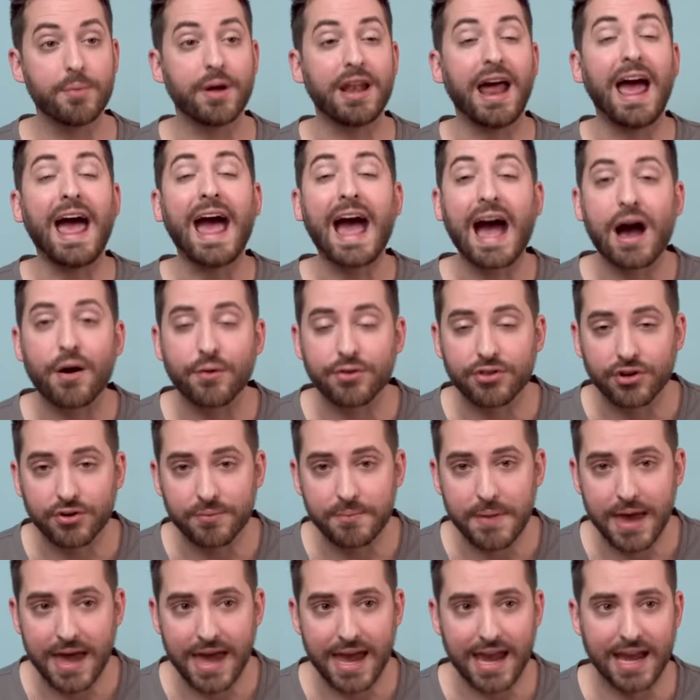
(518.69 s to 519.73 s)
but how they're
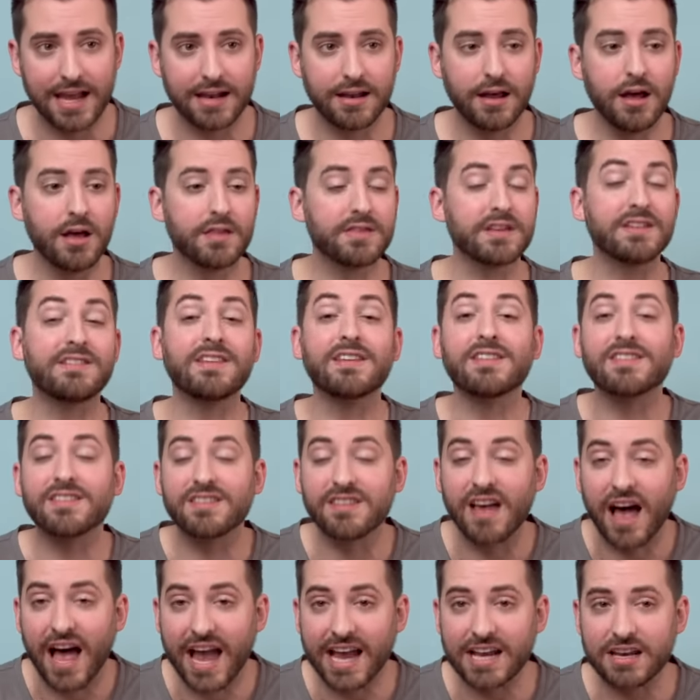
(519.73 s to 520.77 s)
made, the
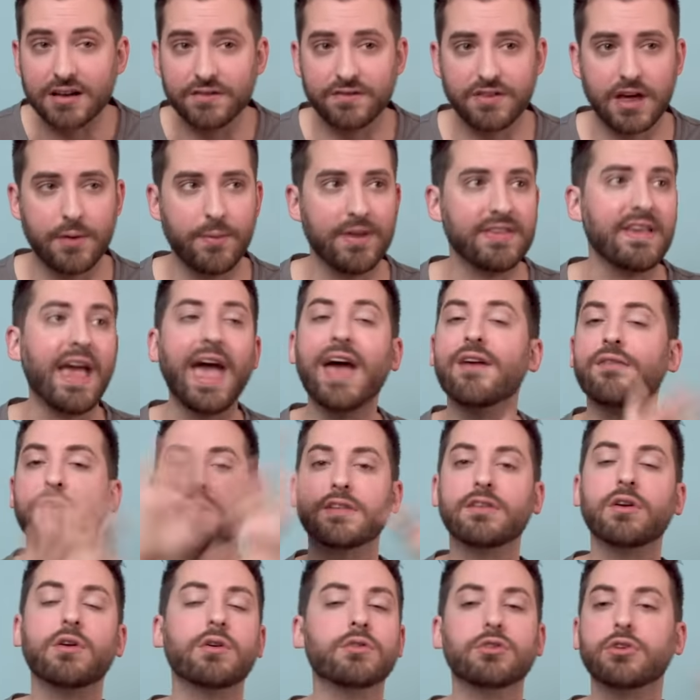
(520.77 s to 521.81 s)
design of them. It's, ev
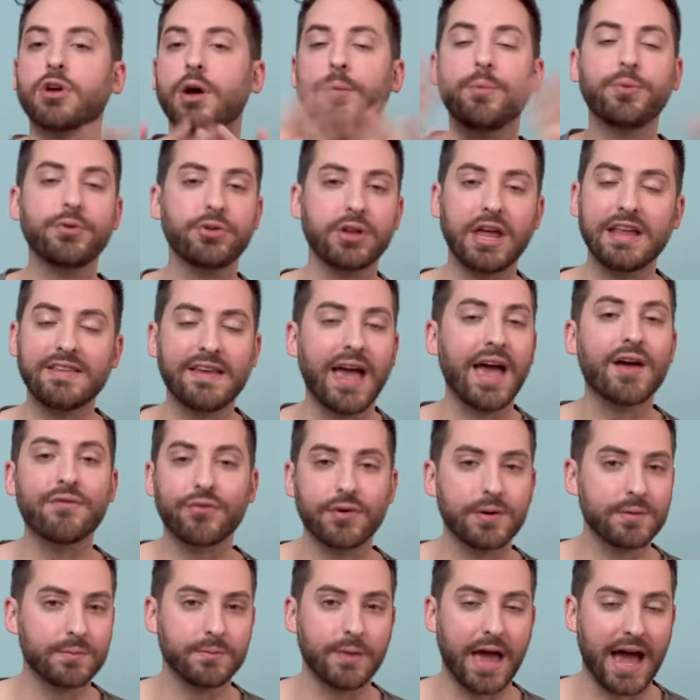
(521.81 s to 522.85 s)
it's, complete, it's
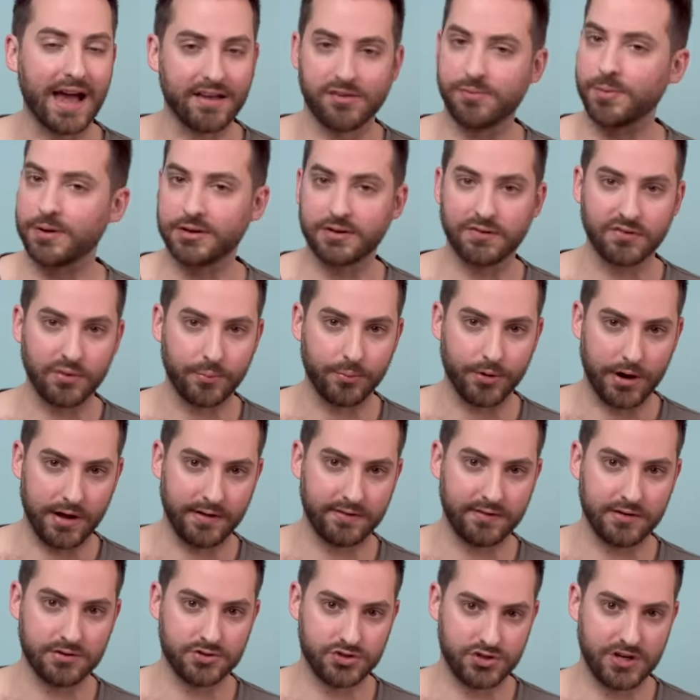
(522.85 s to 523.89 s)
every aspect of the
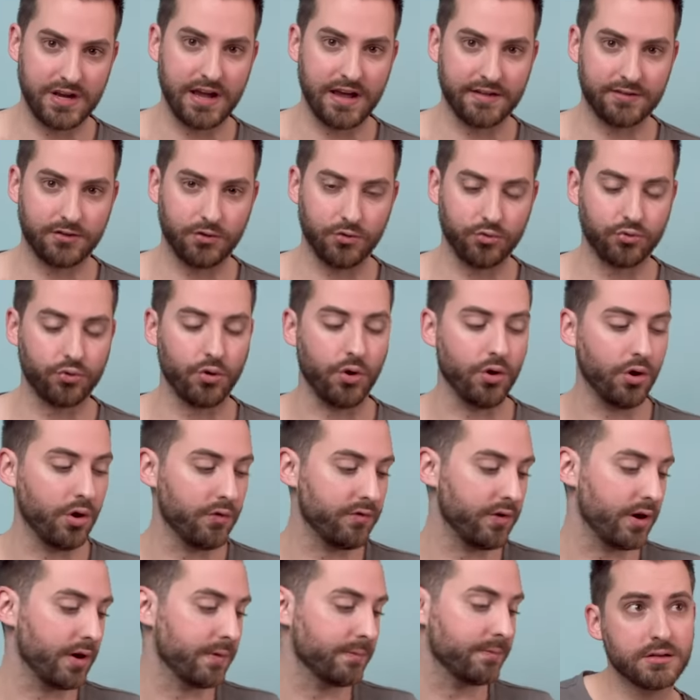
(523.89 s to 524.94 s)
process she has control
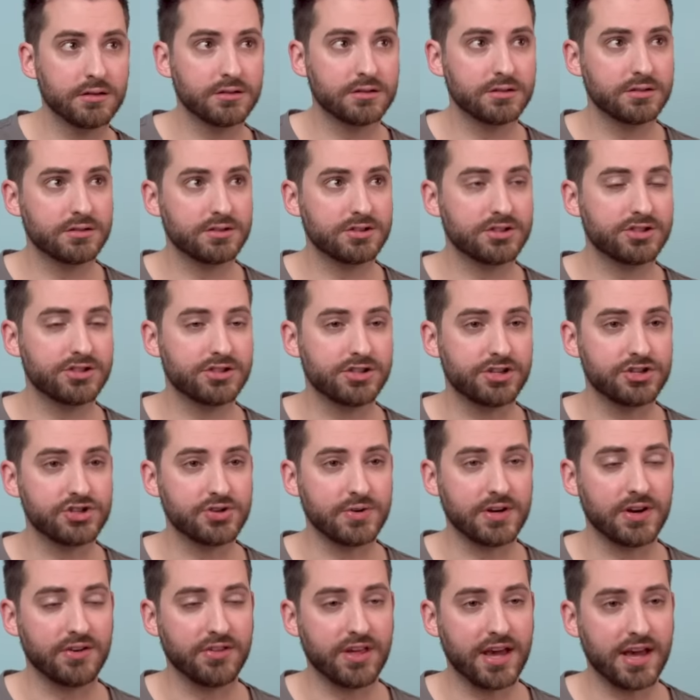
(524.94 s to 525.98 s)
over. Did
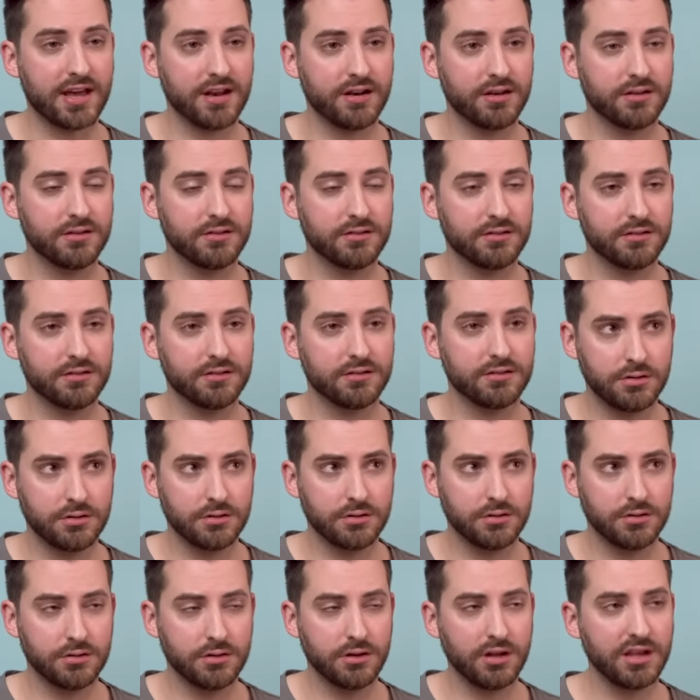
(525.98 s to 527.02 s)
you hear that?
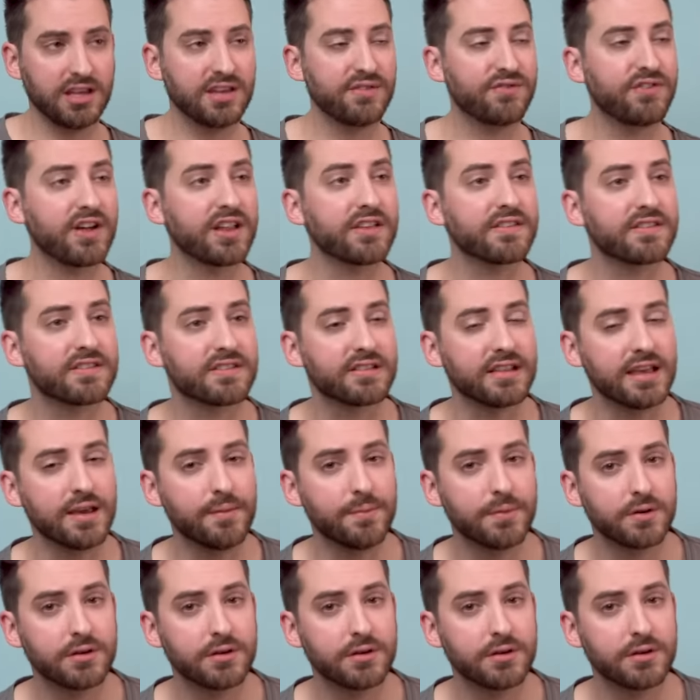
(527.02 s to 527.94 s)
He fell asleep.